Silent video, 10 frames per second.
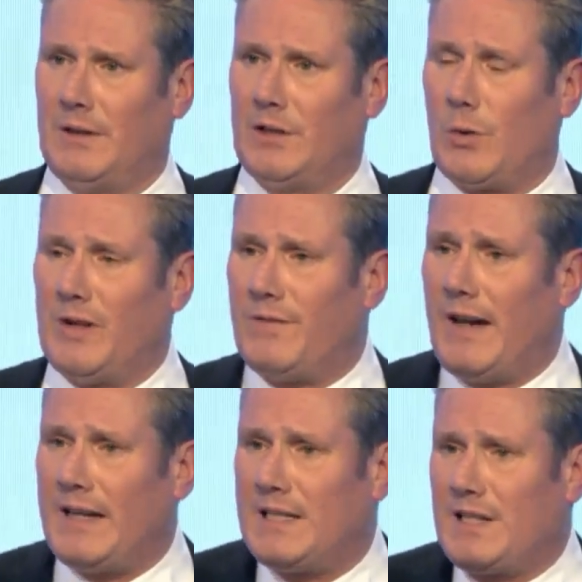to
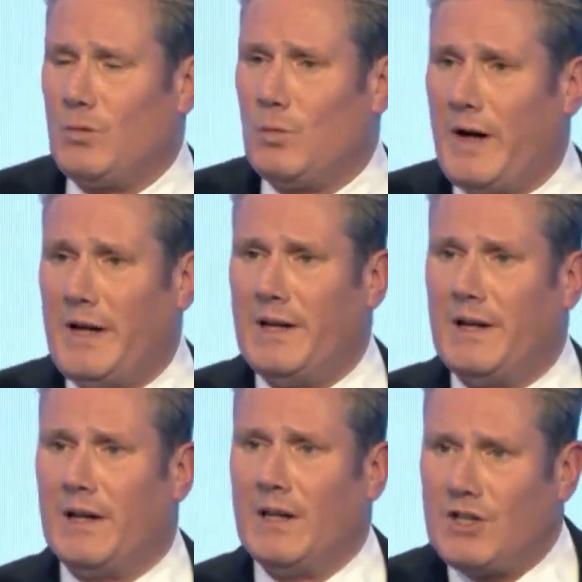invest in wind,
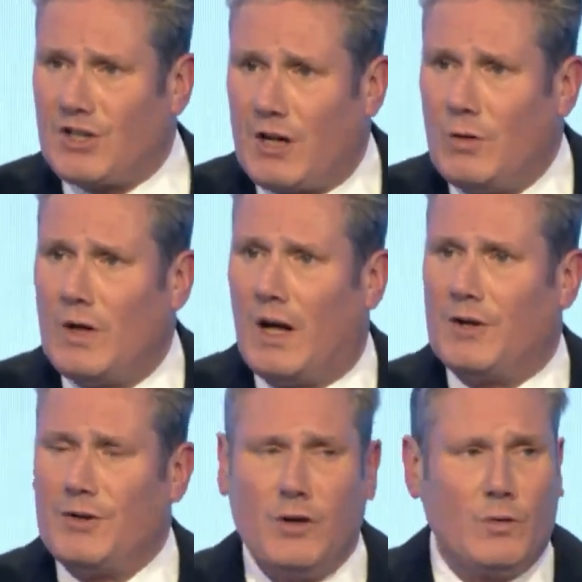solar,
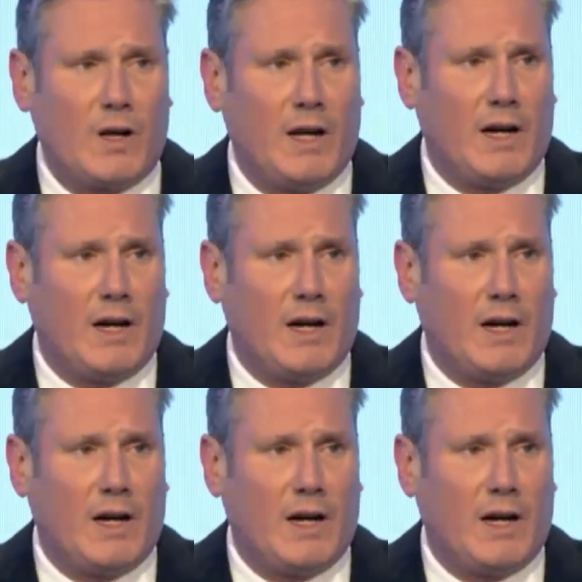nuclear,